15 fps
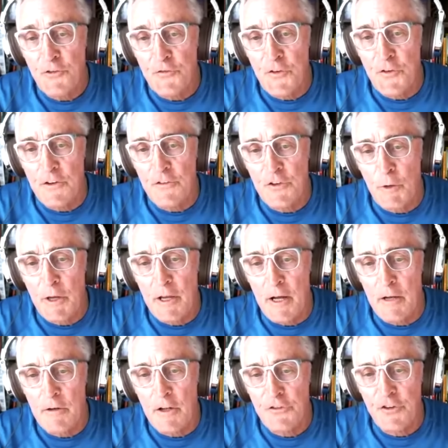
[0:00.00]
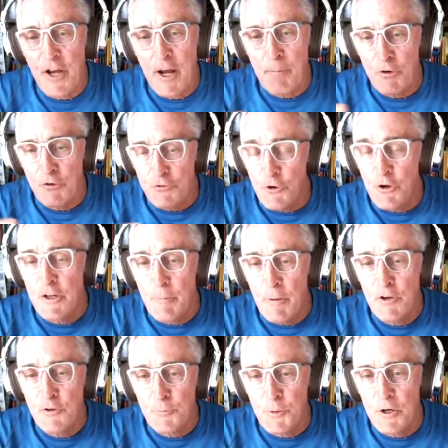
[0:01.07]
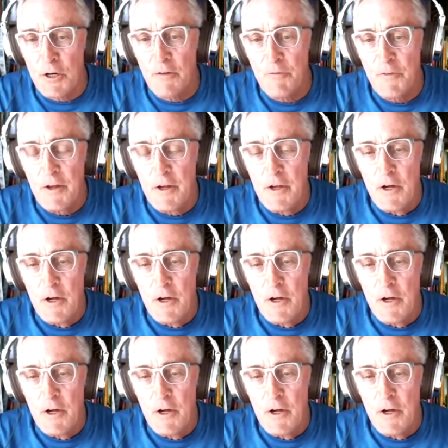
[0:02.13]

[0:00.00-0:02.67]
fitness that we got established during the base period.